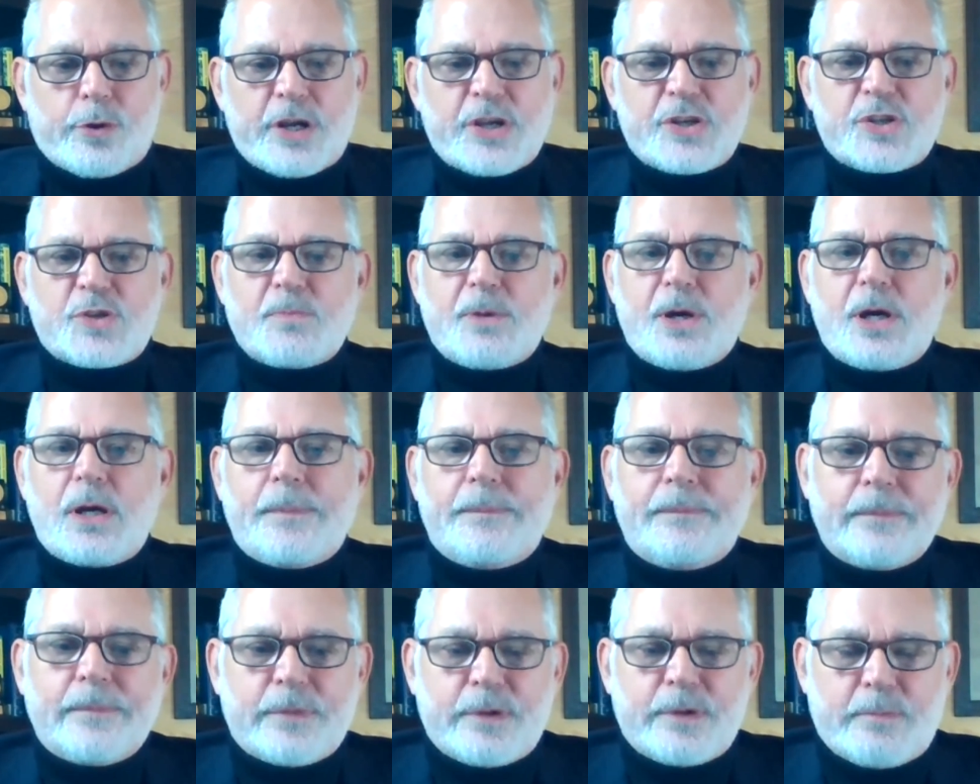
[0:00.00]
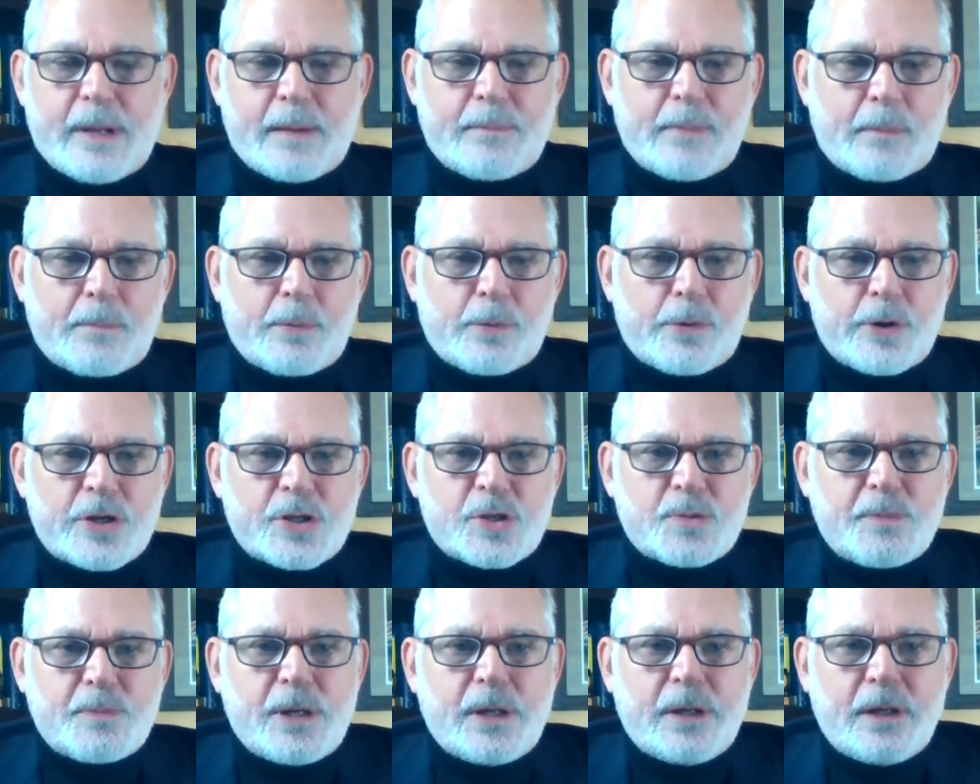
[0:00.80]
Burisma, remember
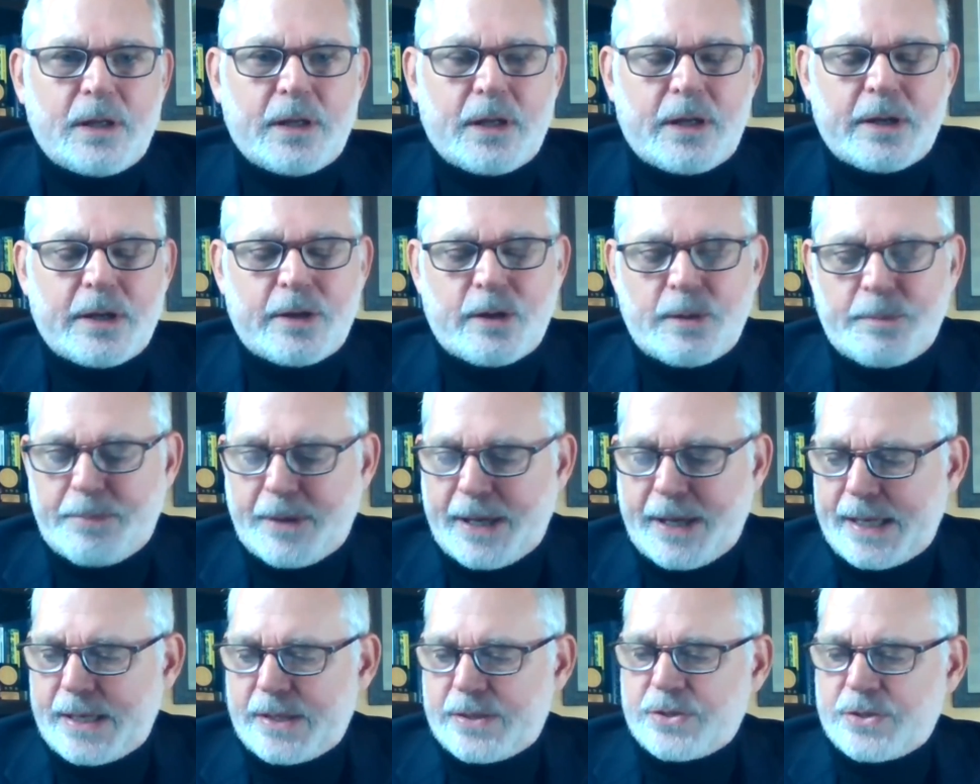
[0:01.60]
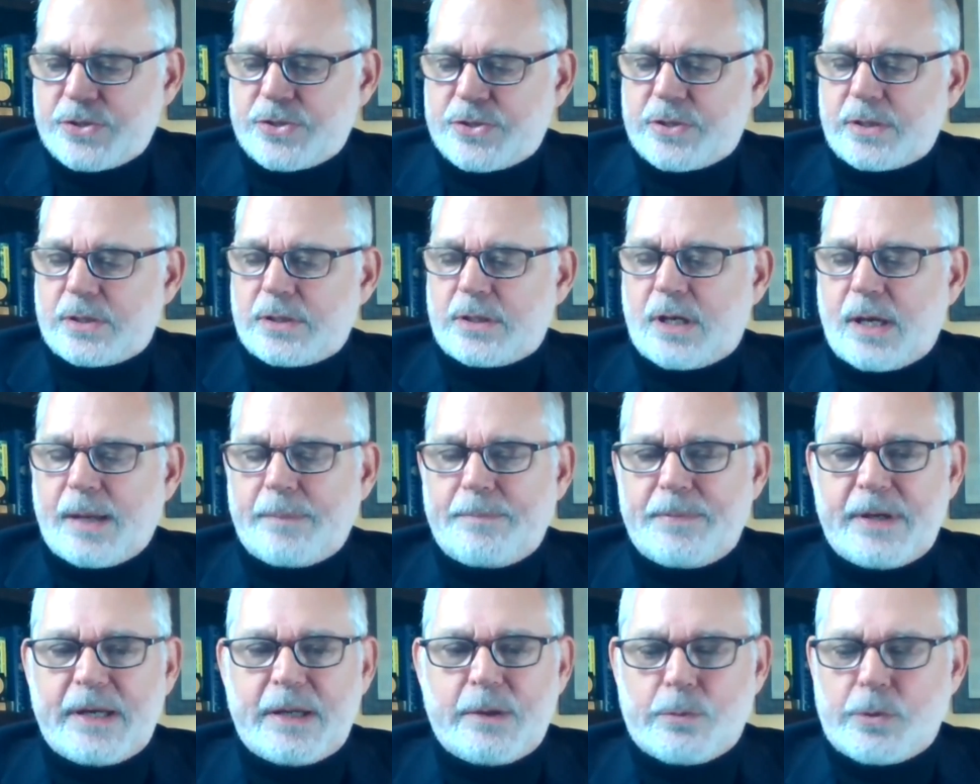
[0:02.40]
Burisma, Hunter Biden's
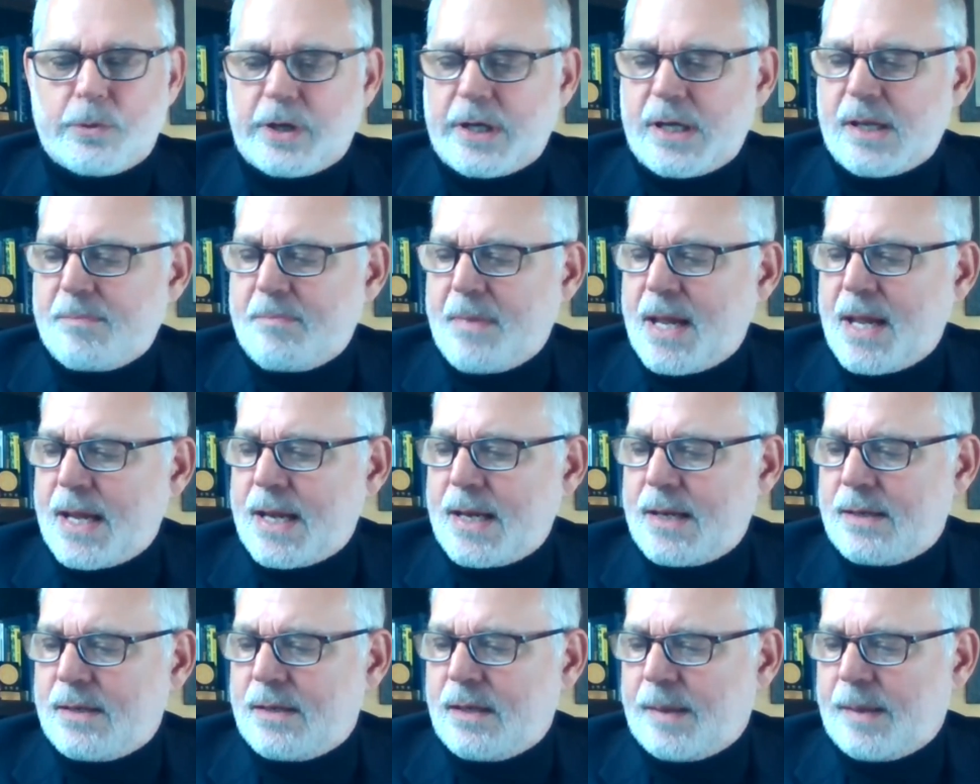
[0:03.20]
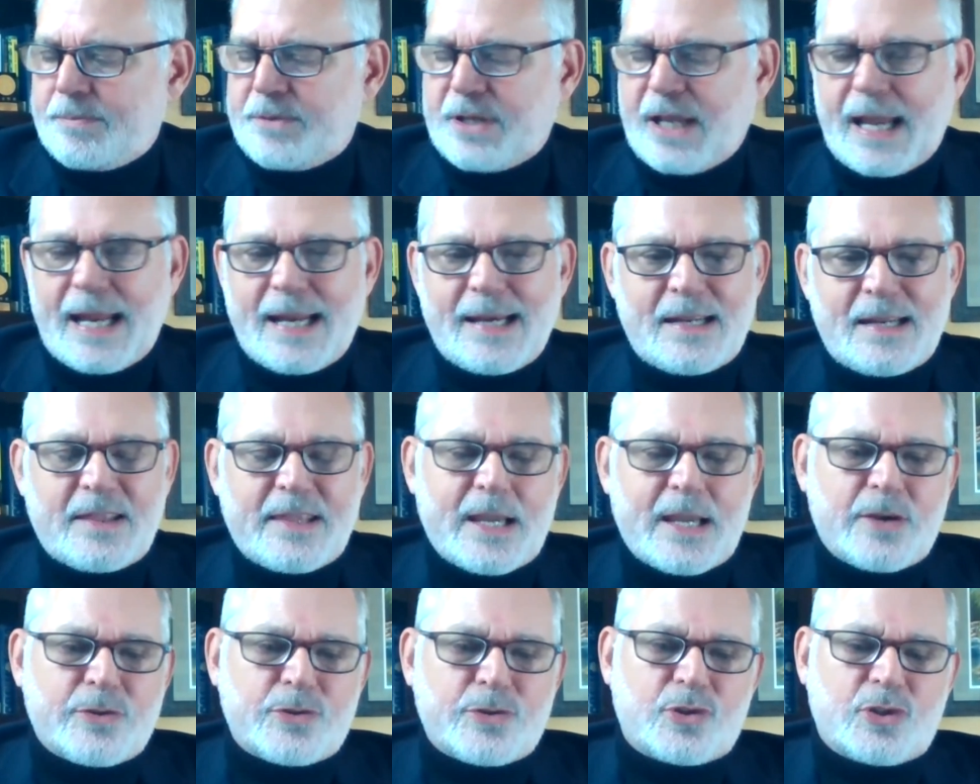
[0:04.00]
company, where he made up to
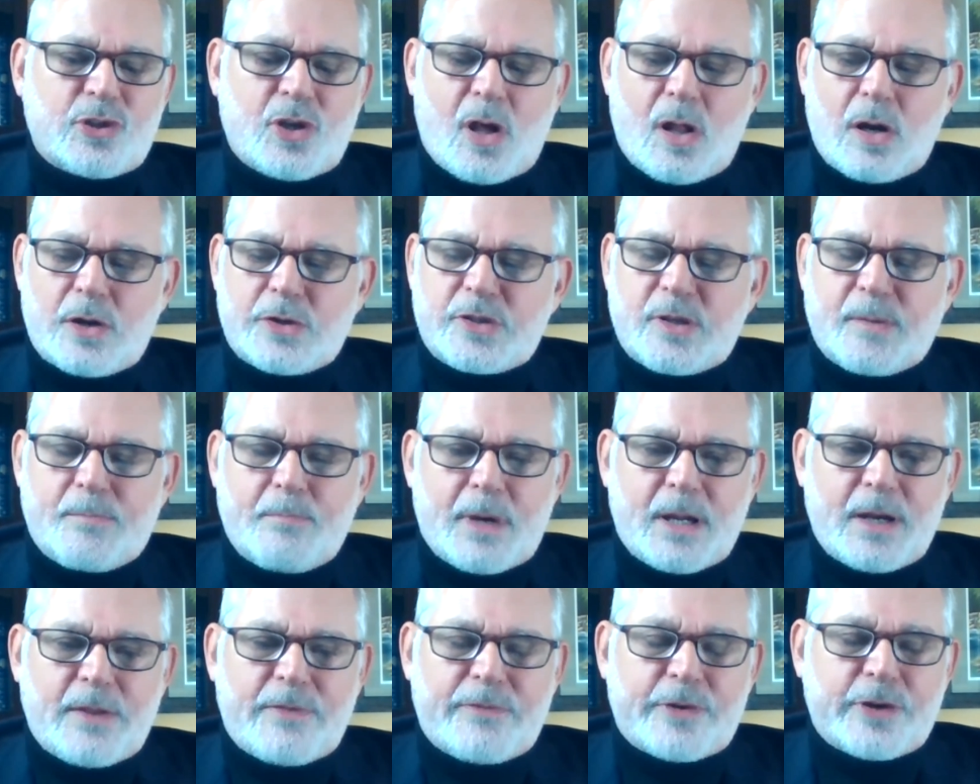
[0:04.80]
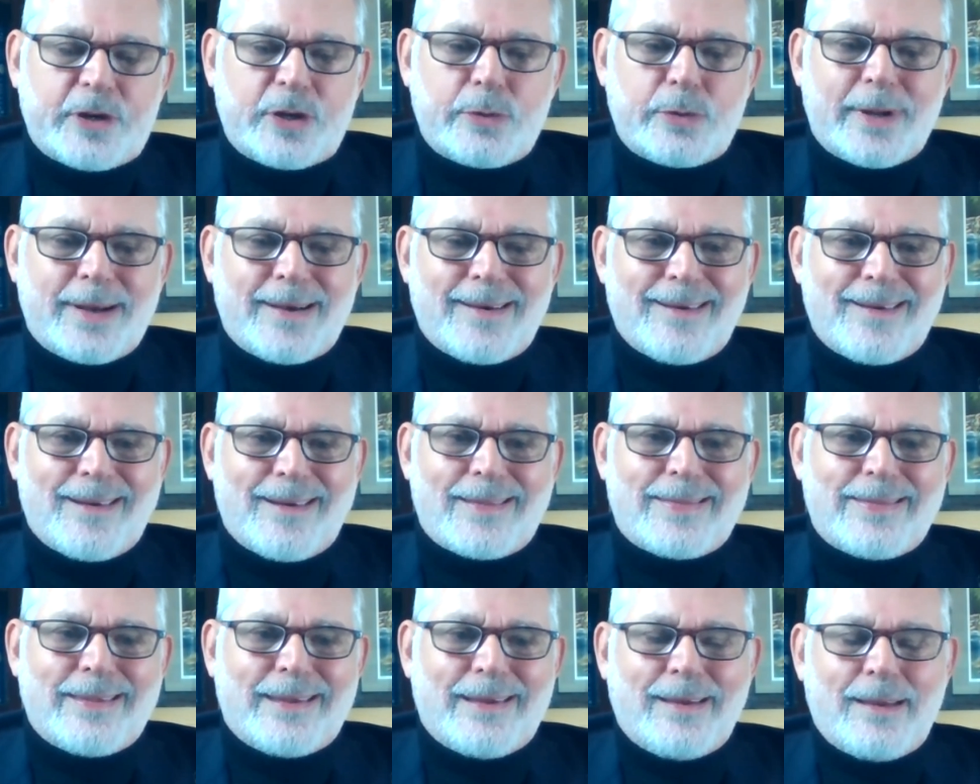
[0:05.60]
$80,000 a month for doing
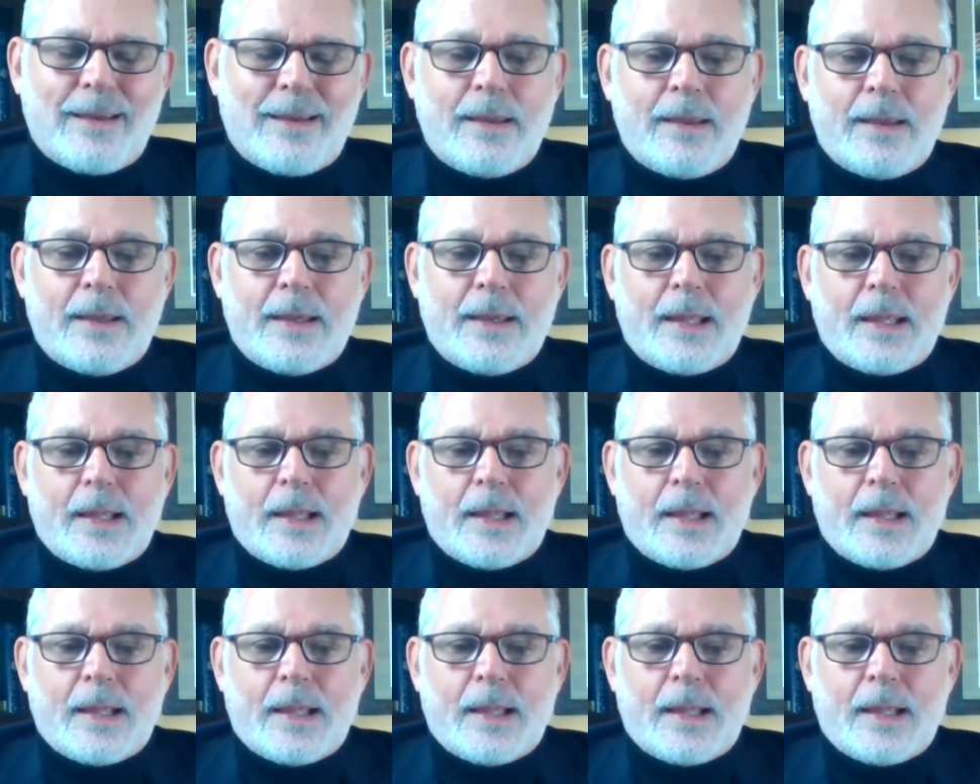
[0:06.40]
nothing?